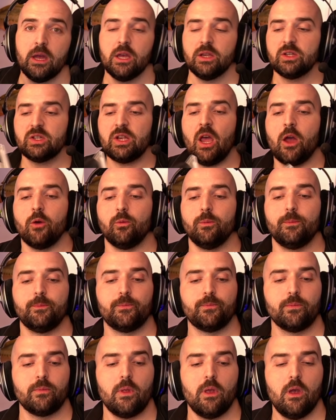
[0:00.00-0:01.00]
So,
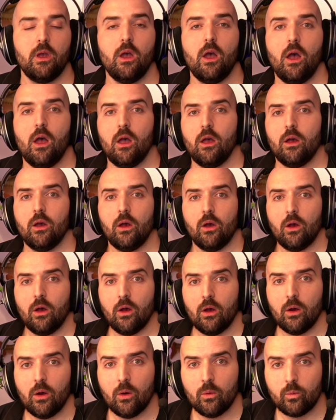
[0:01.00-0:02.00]

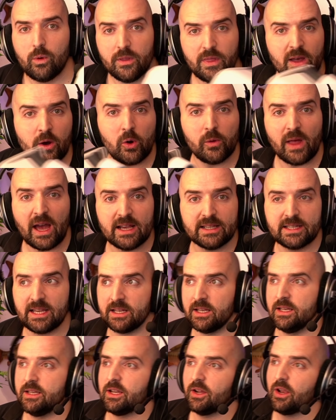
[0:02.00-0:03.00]
with all that
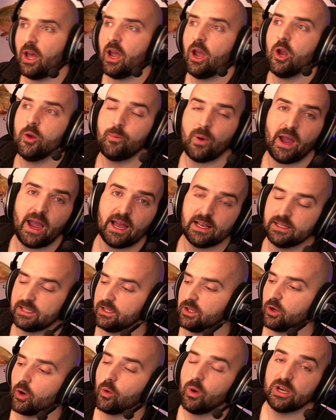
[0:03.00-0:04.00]
said and done, I hope I
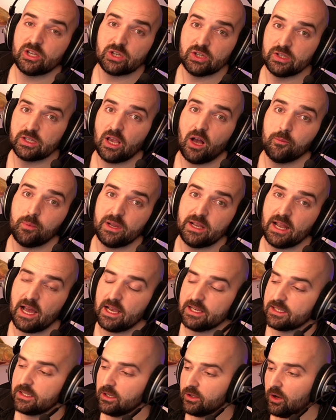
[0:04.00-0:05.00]
answered the questions that I've been asked.